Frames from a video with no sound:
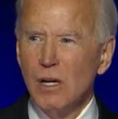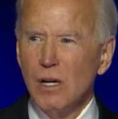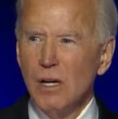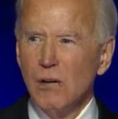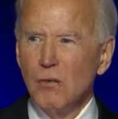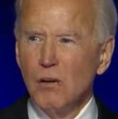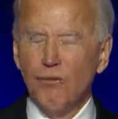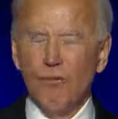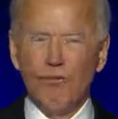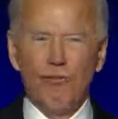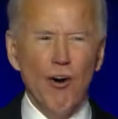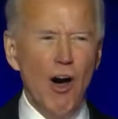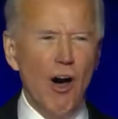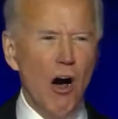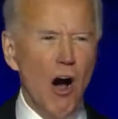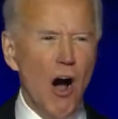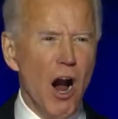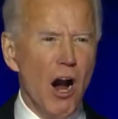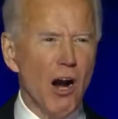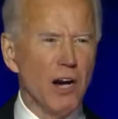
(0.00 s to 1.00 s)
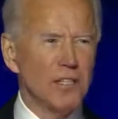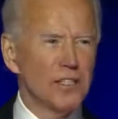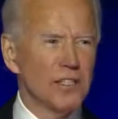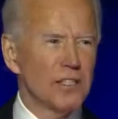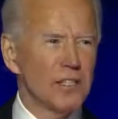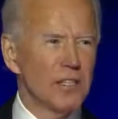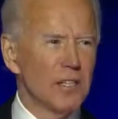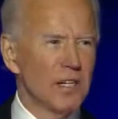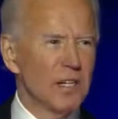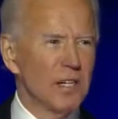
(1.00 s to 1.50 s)
with full hearts
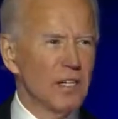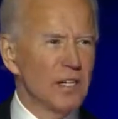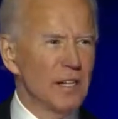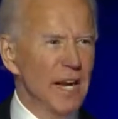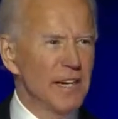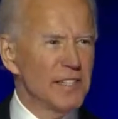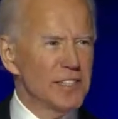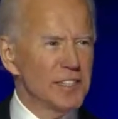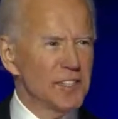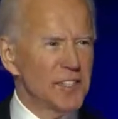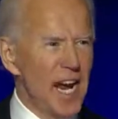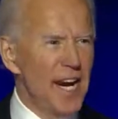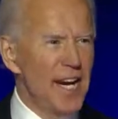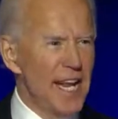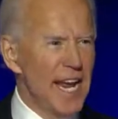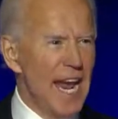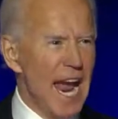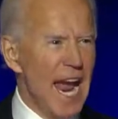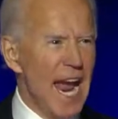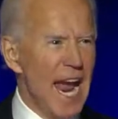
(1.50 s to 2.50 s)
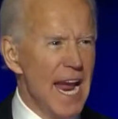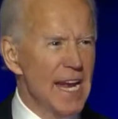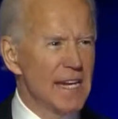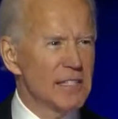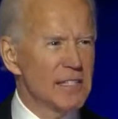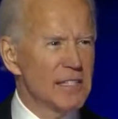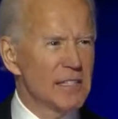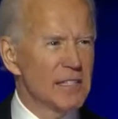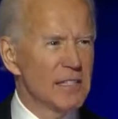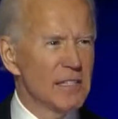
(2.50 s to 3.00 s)
and steady
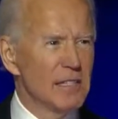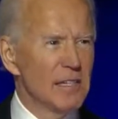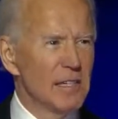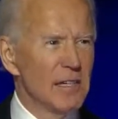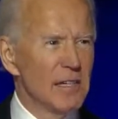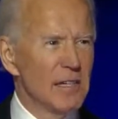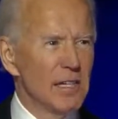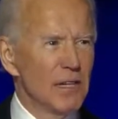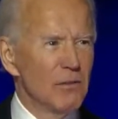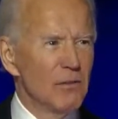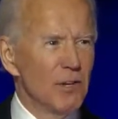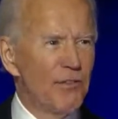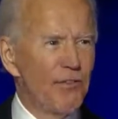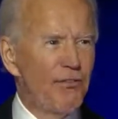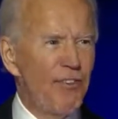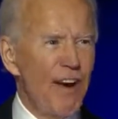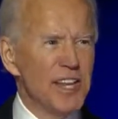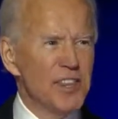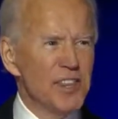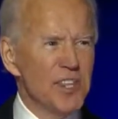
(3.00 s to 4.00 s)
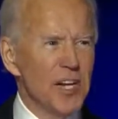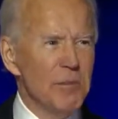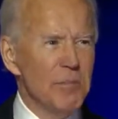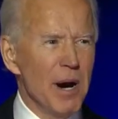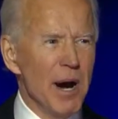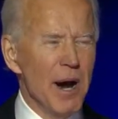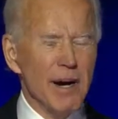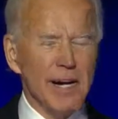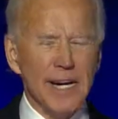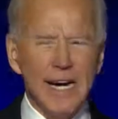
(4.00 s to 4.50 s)
hands, with faith in
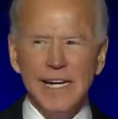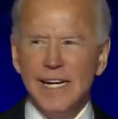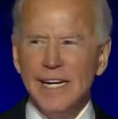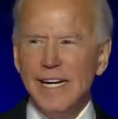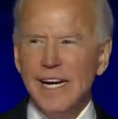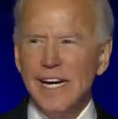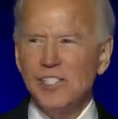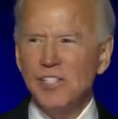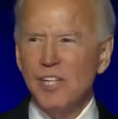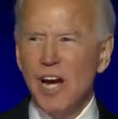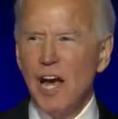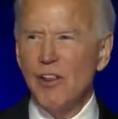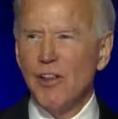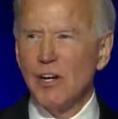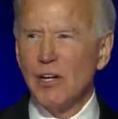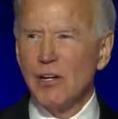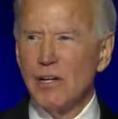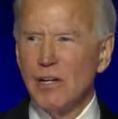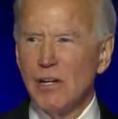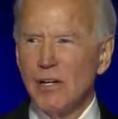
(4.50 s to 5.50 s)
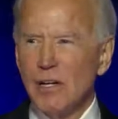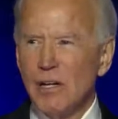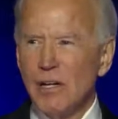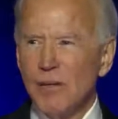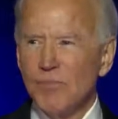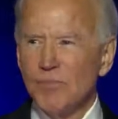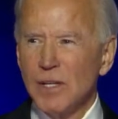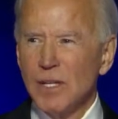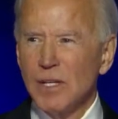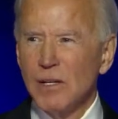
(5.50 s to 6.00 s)
America and in each other,
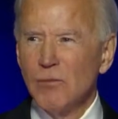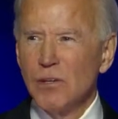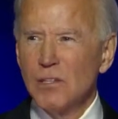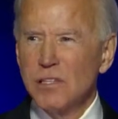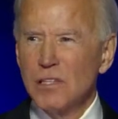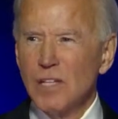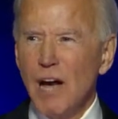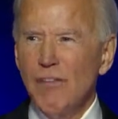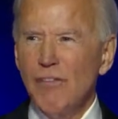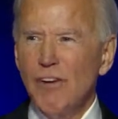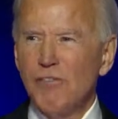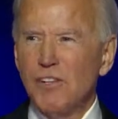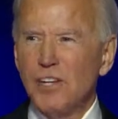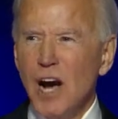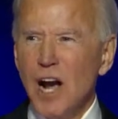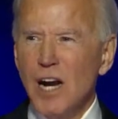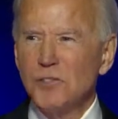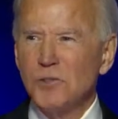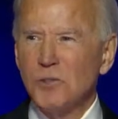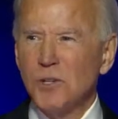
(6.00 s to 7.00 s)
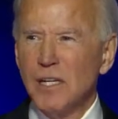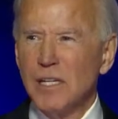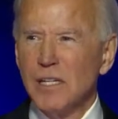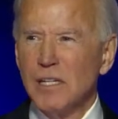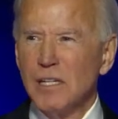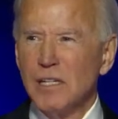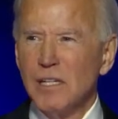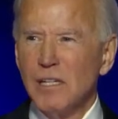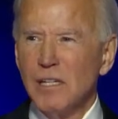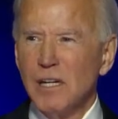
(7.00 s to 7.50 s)
with love of country,
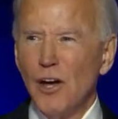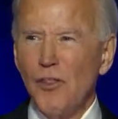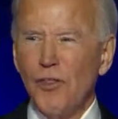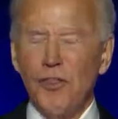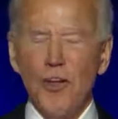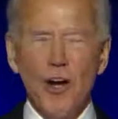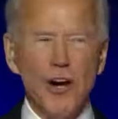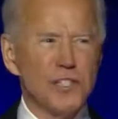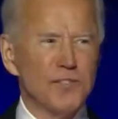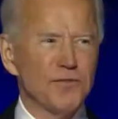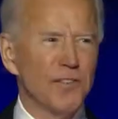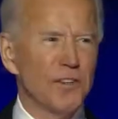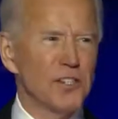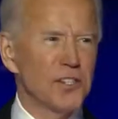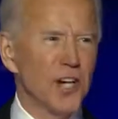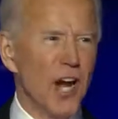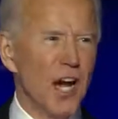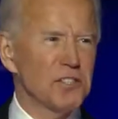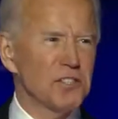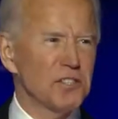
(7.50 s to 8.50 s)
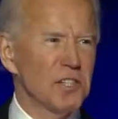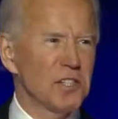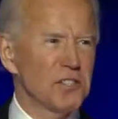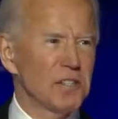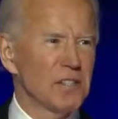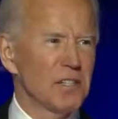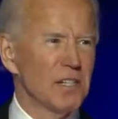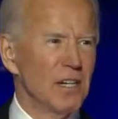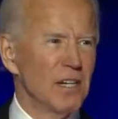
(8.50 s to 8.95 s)
a thirst for justice.